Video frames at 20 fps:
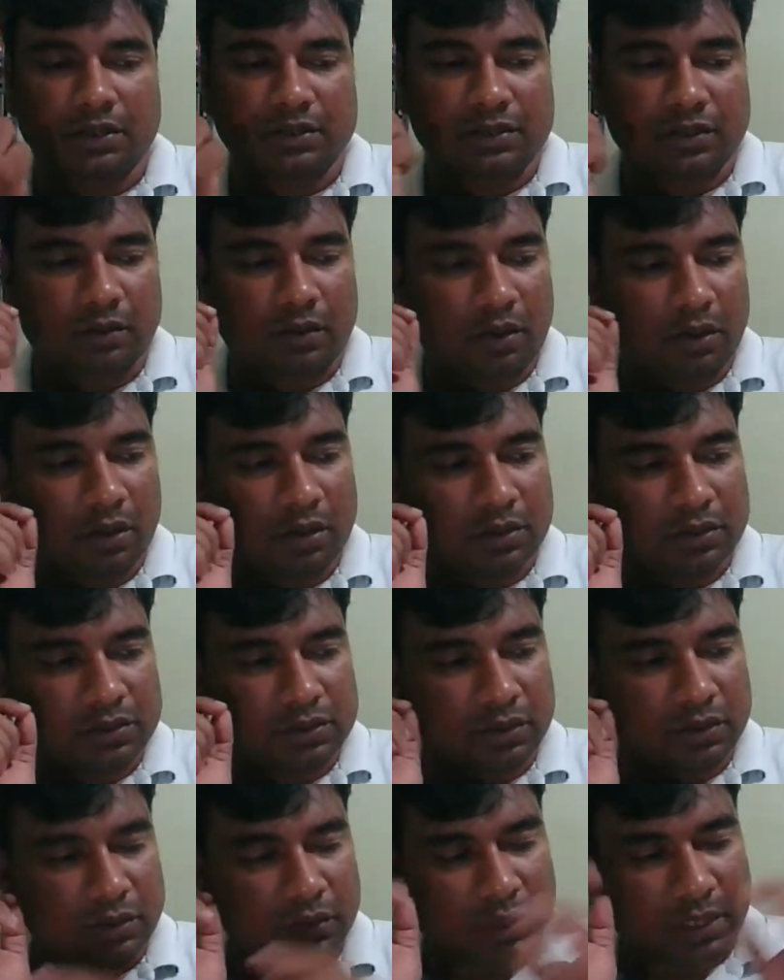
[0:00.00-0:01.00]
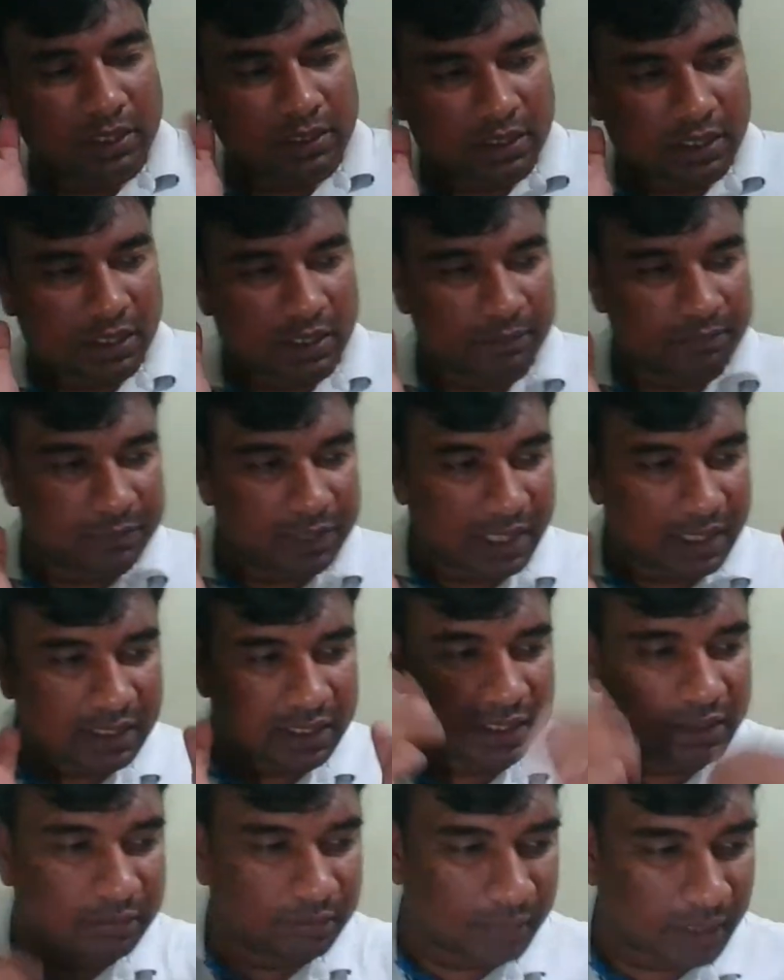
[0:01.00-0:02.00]
So you can keep that
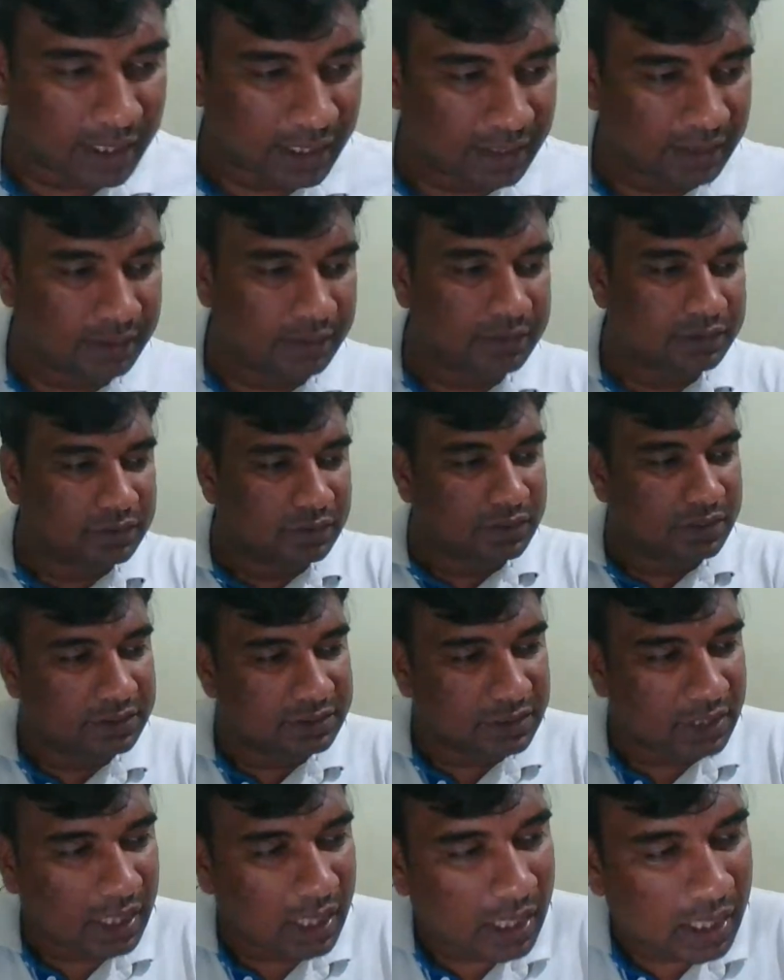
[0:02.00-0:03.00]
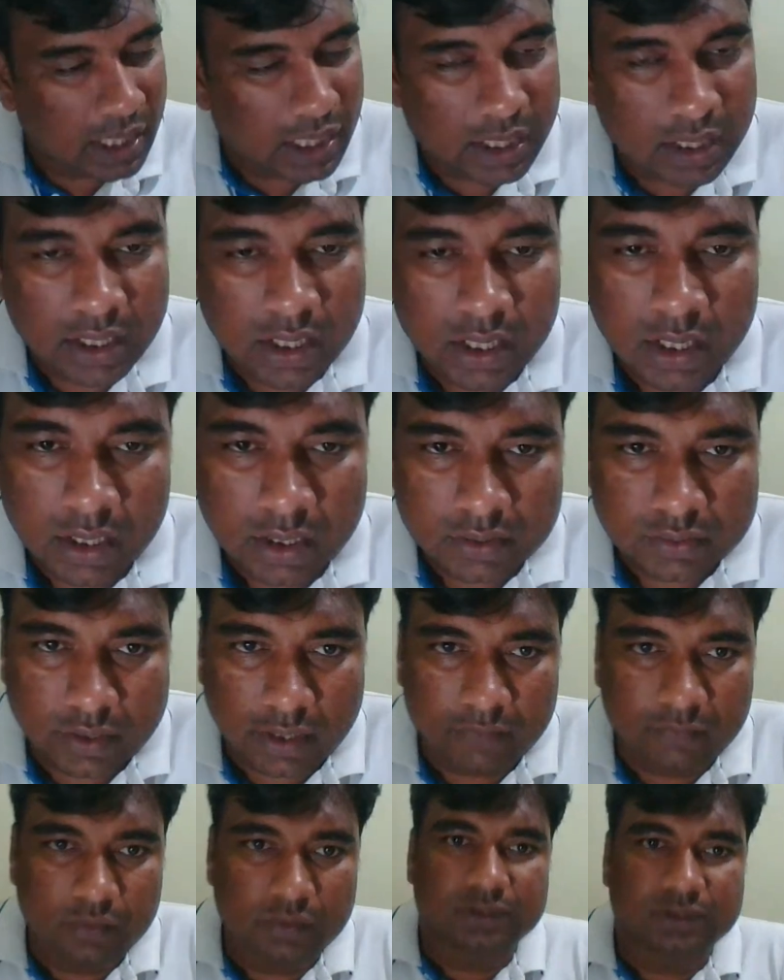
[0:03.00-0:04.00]
in mind. So this are, so I
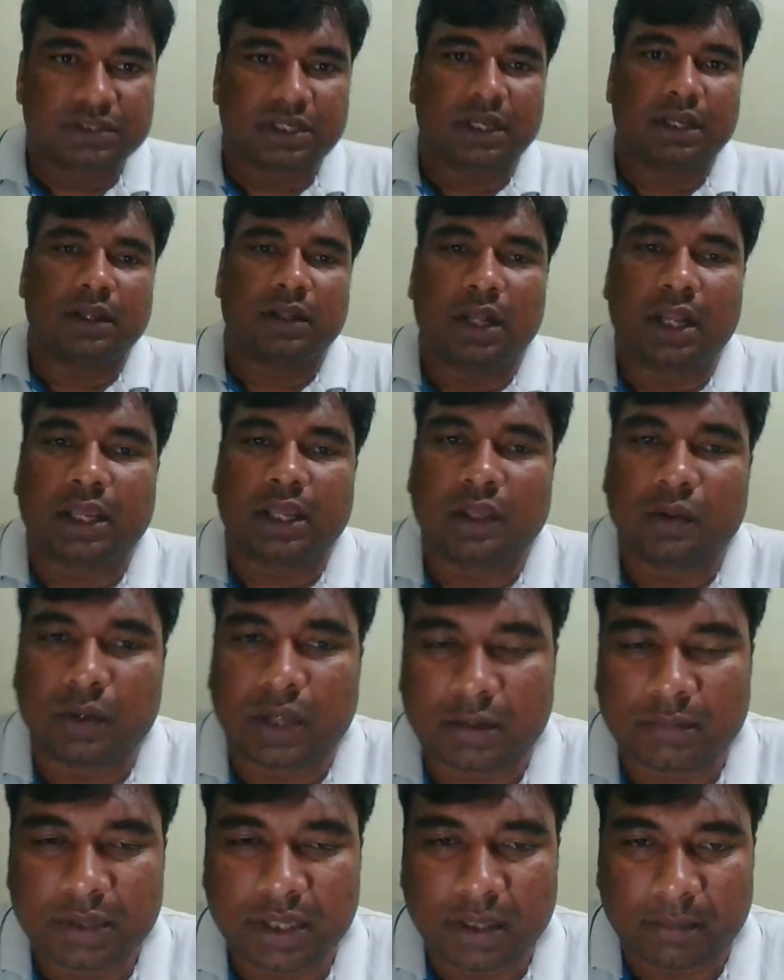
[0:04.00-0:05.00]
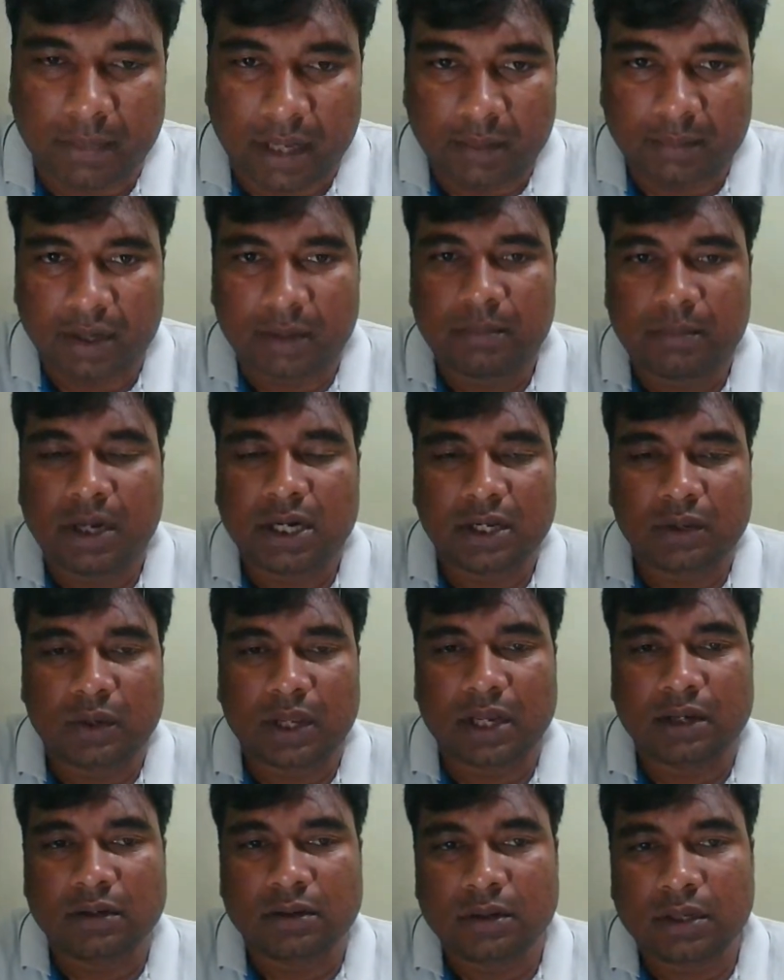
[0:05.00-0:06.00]
won't say like you can be a Baba, but you
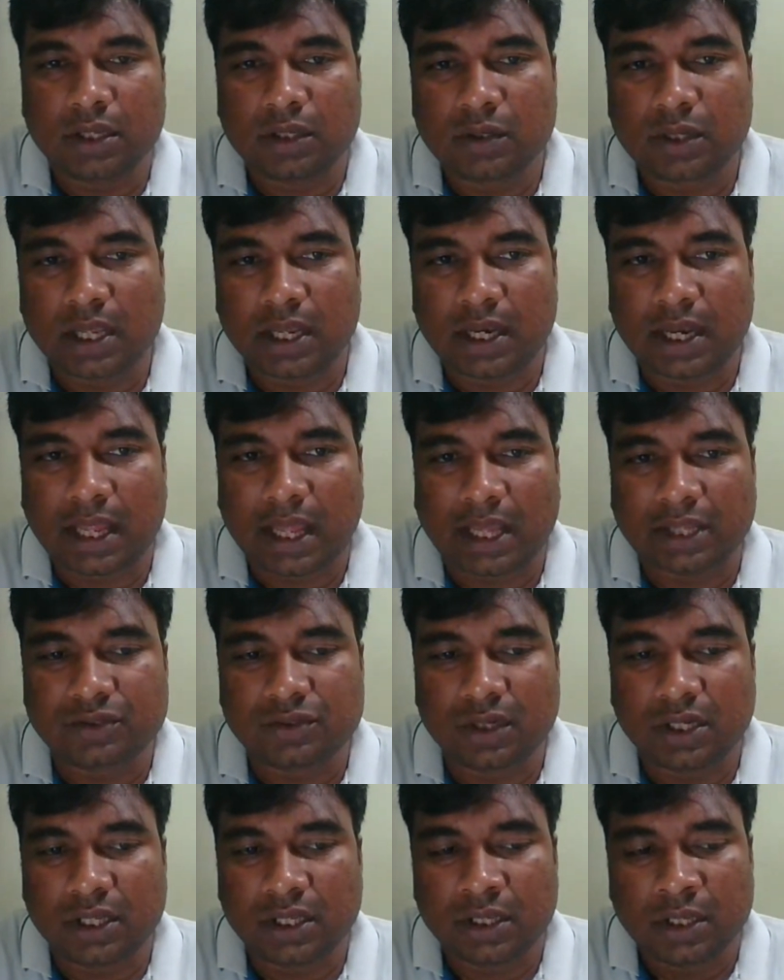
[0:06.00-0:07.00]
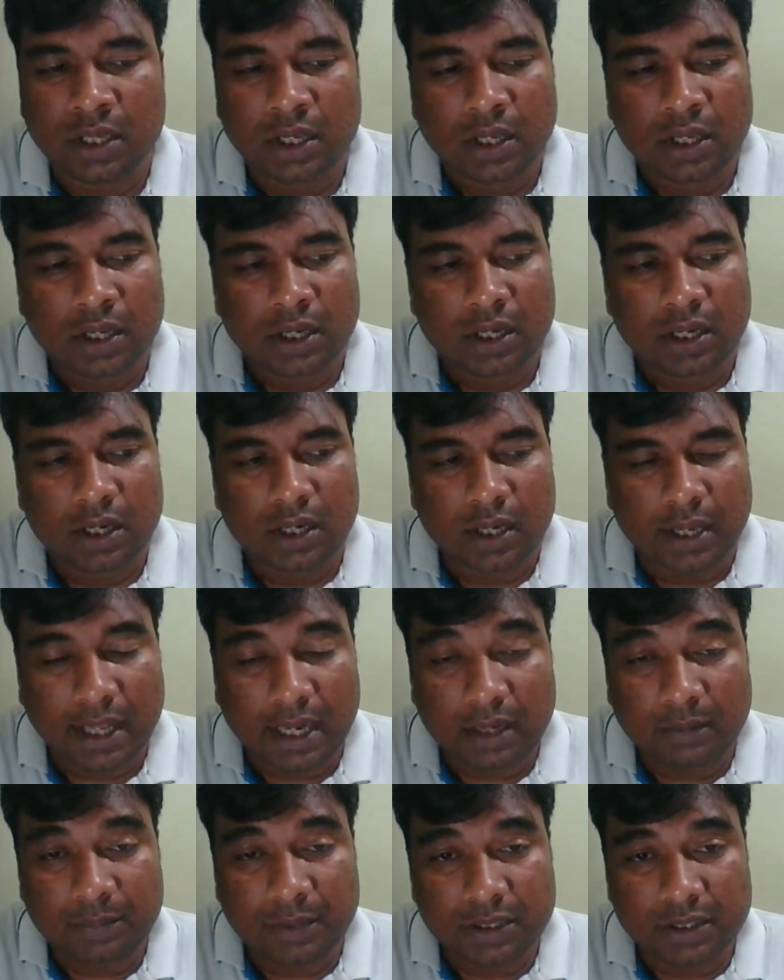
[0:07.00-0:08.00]
can actually
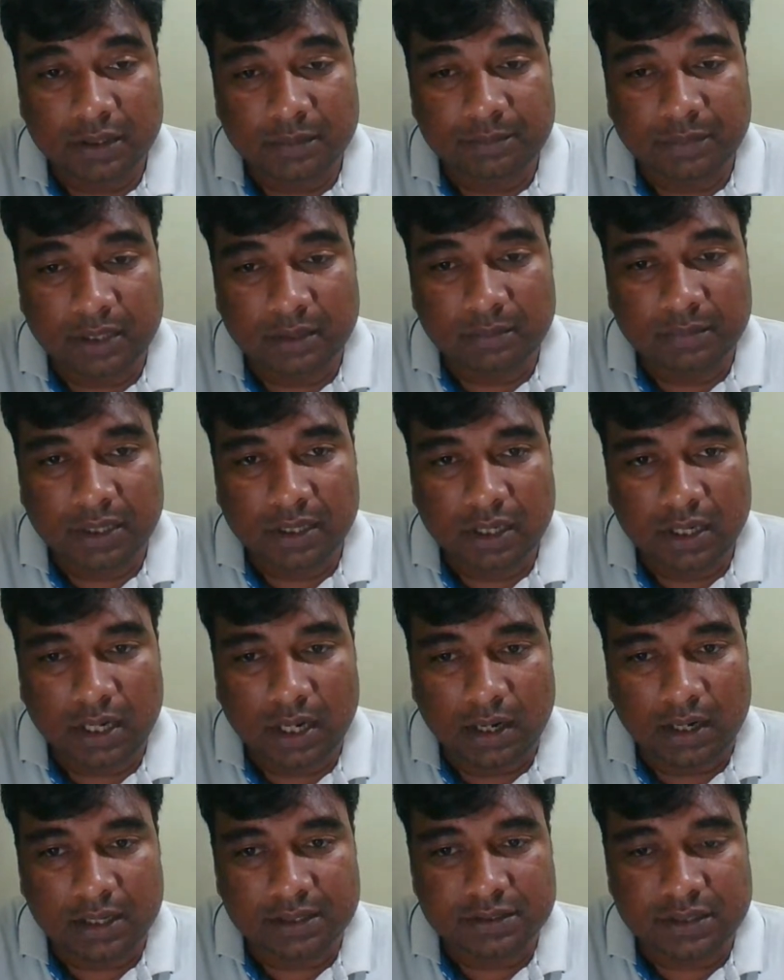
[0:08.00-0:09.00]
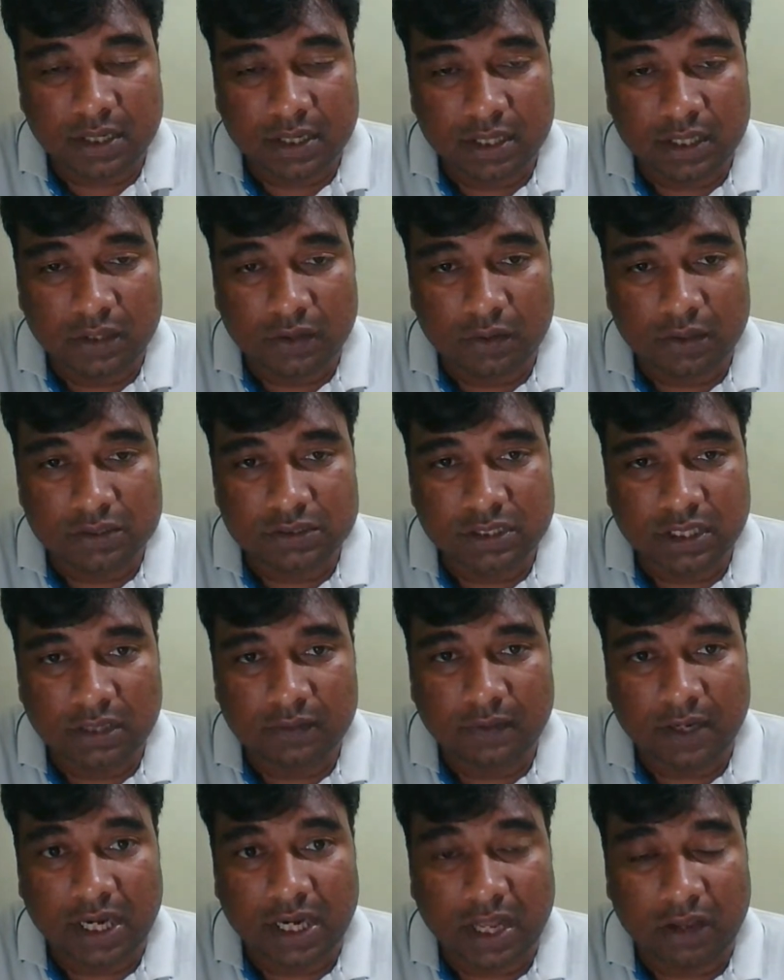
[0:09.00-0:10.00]
help other people understanding yourself
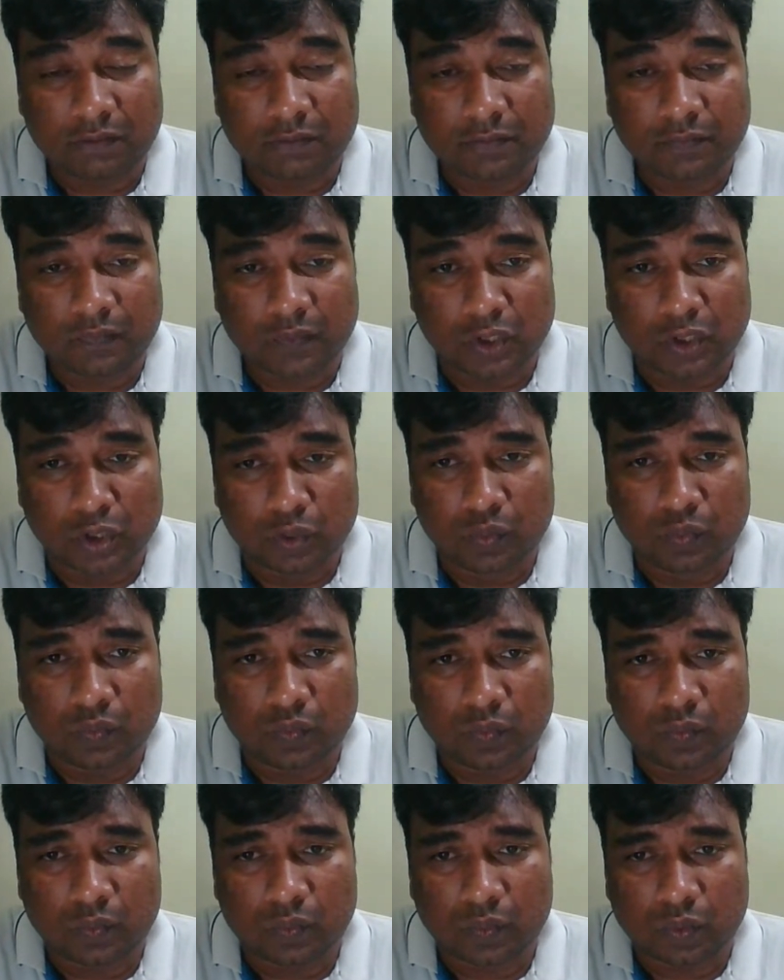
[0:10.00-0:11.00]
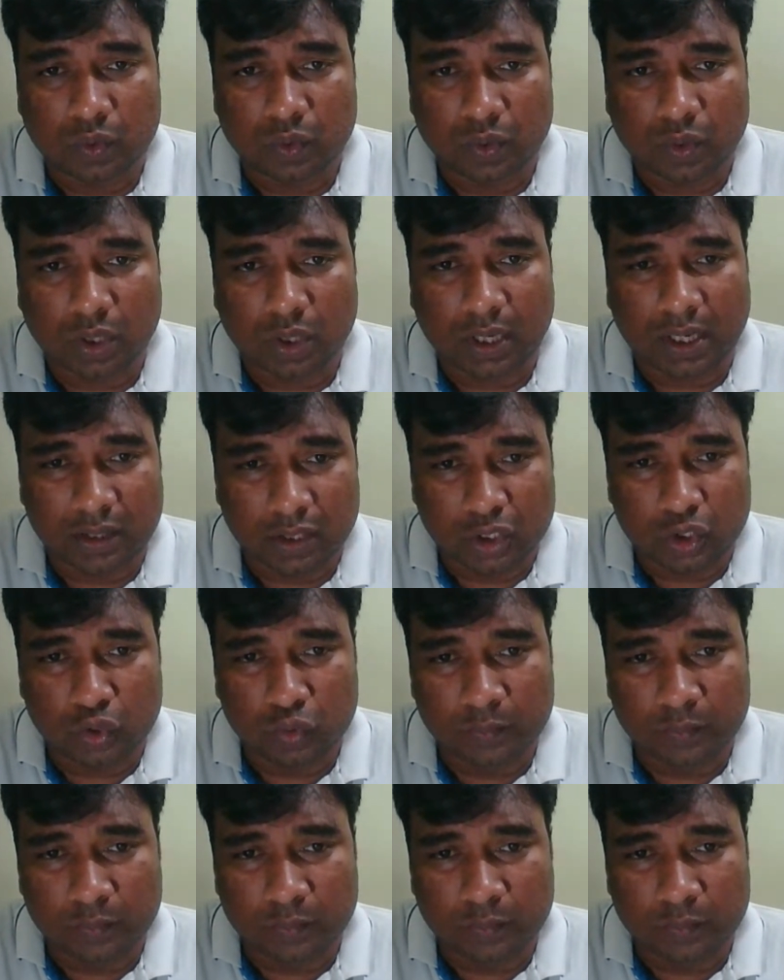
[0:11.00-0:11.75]
and how you a